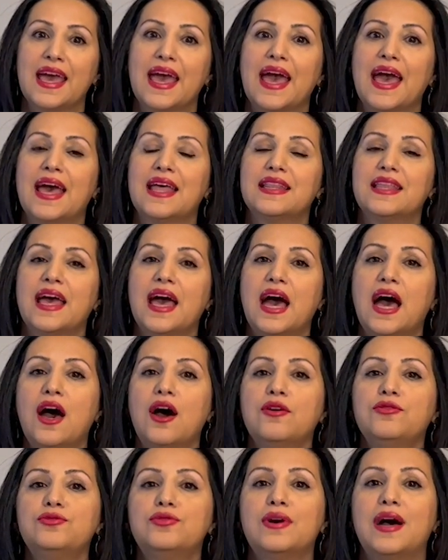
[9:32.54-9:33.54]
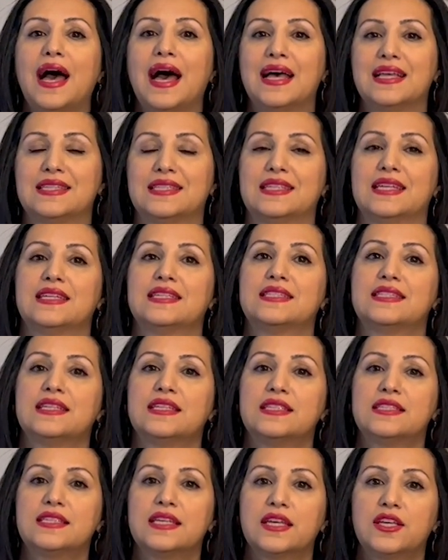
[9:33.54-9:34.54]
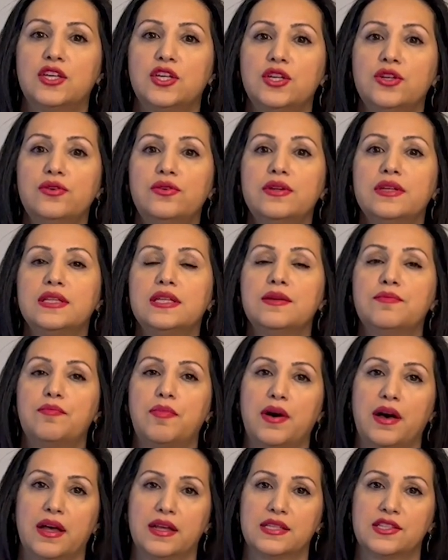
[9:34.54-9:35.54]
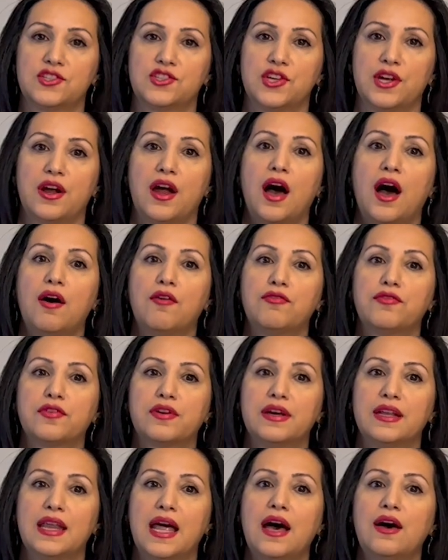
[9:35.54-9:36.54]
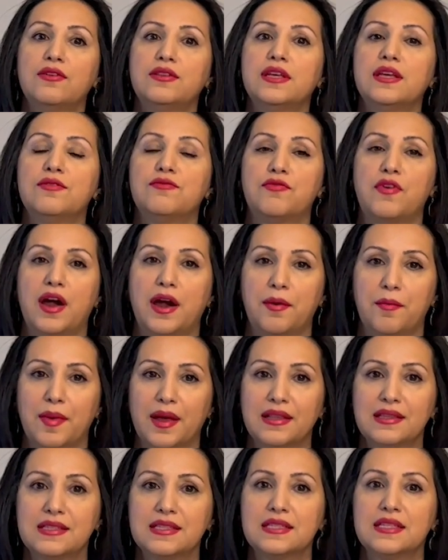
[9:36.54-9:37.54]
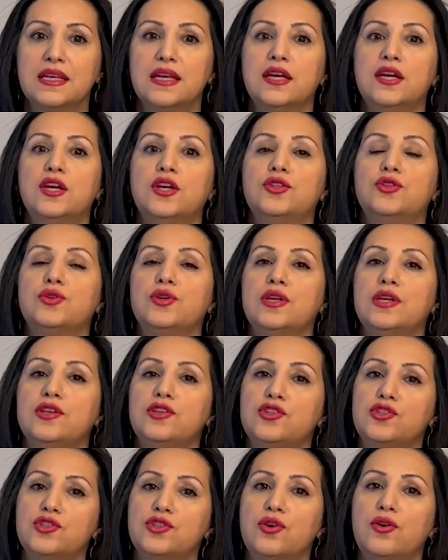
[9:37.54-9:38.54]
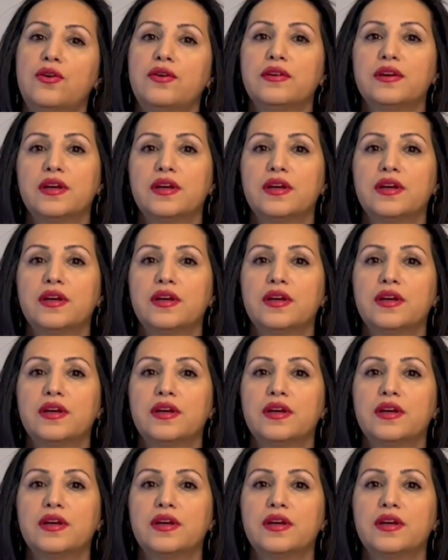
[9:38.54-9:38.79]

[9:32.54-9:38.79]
and how to assess the security posture of cloud environments to ensure